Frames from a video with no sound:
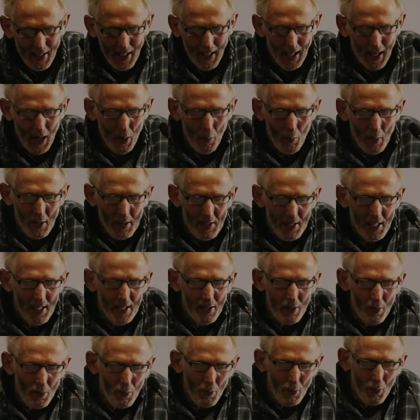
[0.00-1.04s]

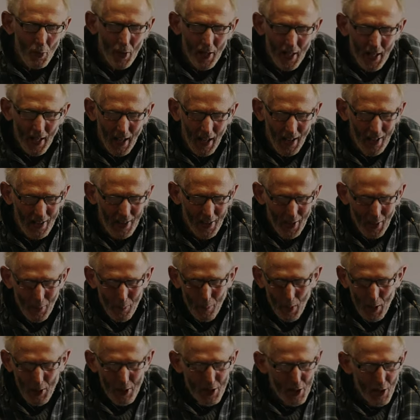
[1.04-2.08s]

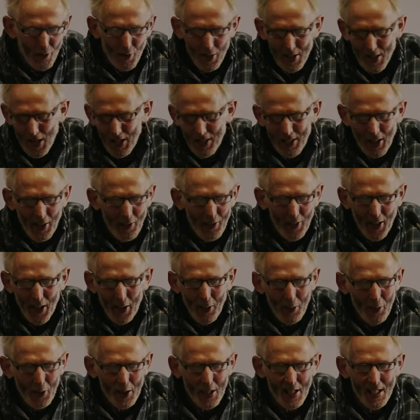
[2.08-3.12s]
Most of us, I don't
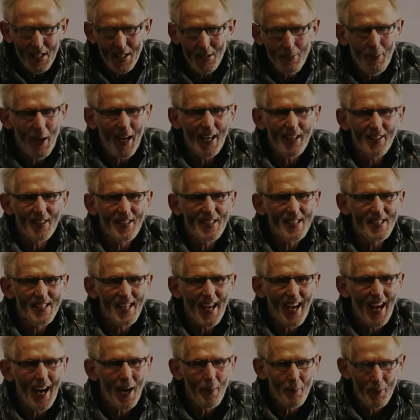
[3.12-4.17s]
think, would expect this to
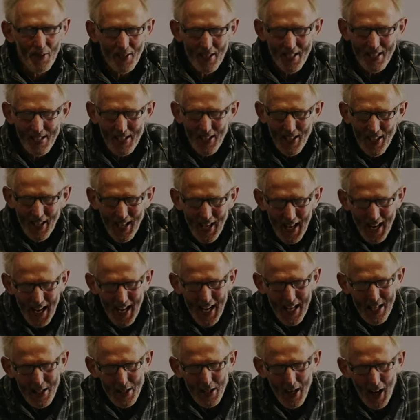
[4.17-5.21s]
happen. It's
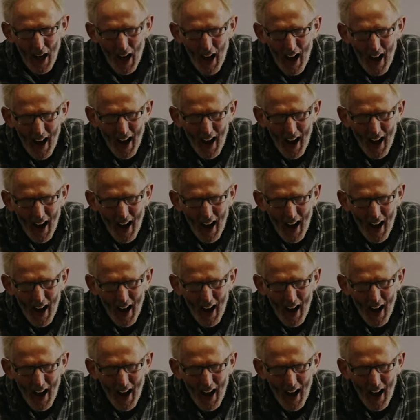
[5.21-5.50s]
a